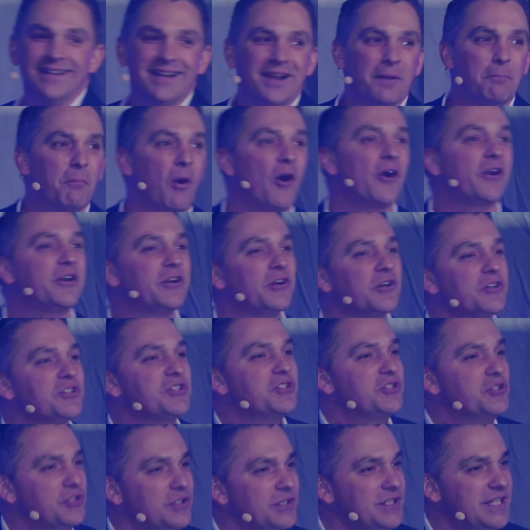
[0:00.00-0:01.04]
marketers
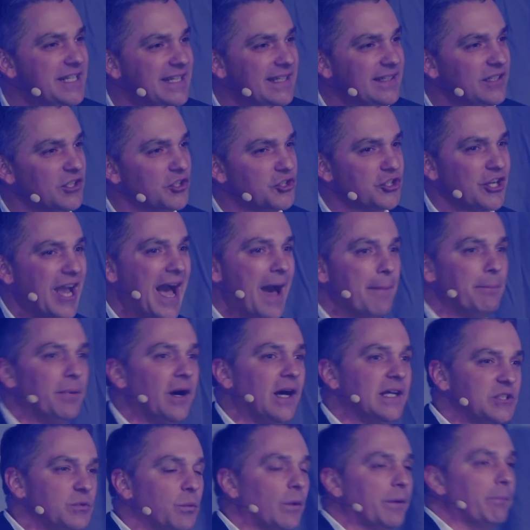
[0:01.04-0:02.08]
did to chat
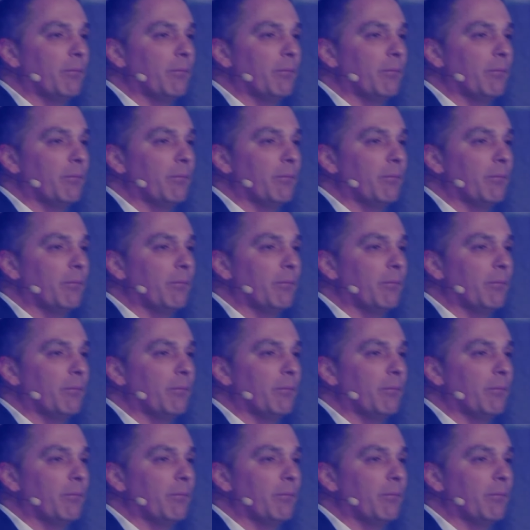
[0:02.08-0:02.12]
bots what